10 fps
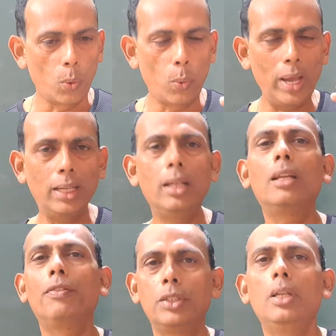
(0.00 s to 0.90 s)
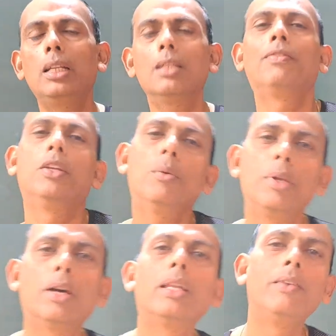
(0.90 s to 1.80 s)
When it is a
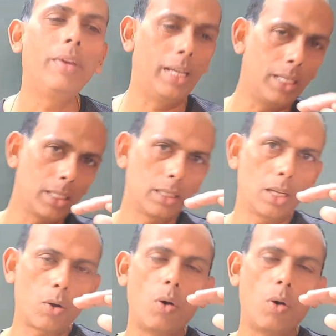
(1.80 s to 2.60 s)
phenomenon in which the